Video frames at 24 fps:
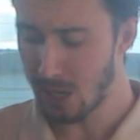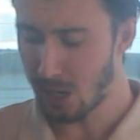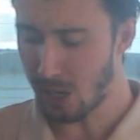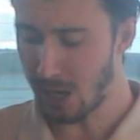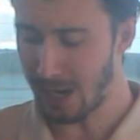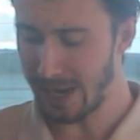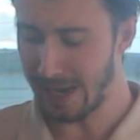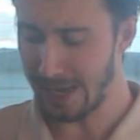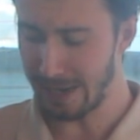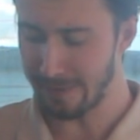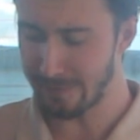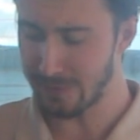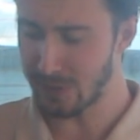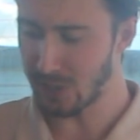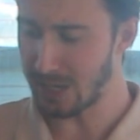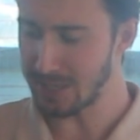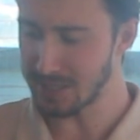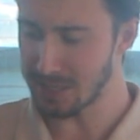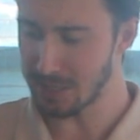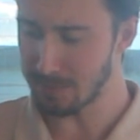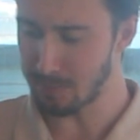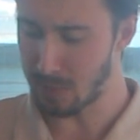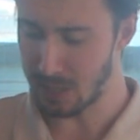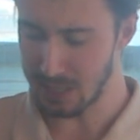I have
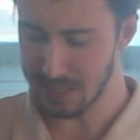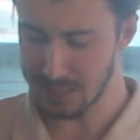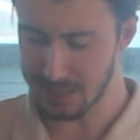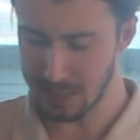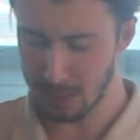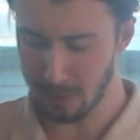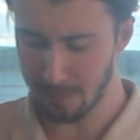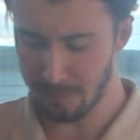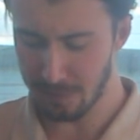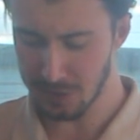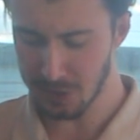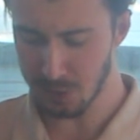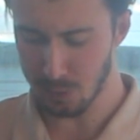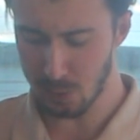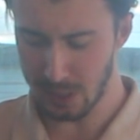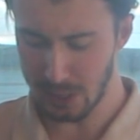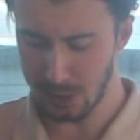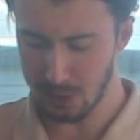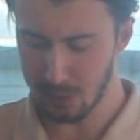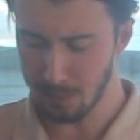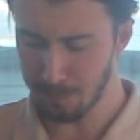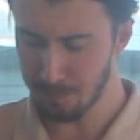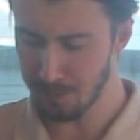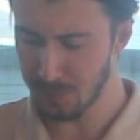diced it myself as
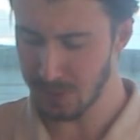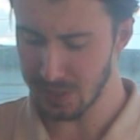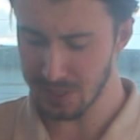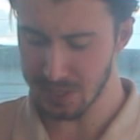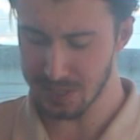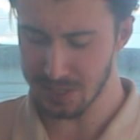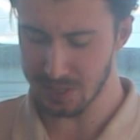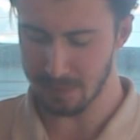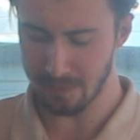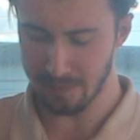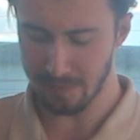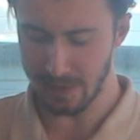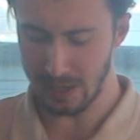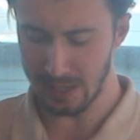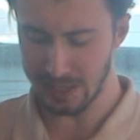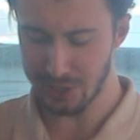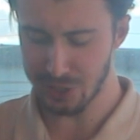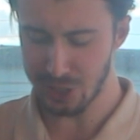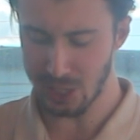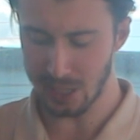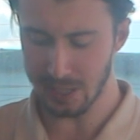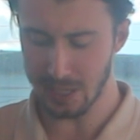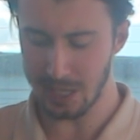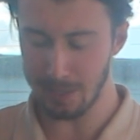well into some fairly
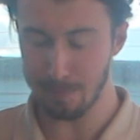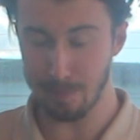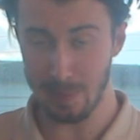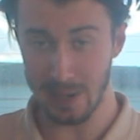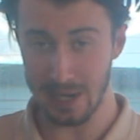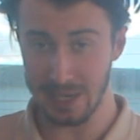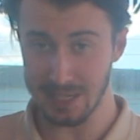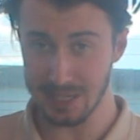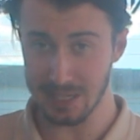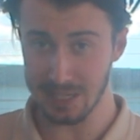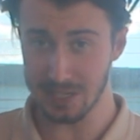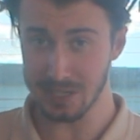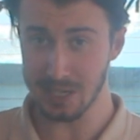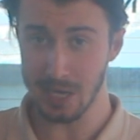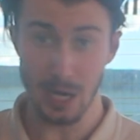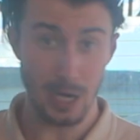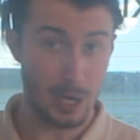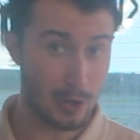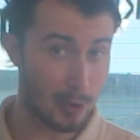chunky pieces.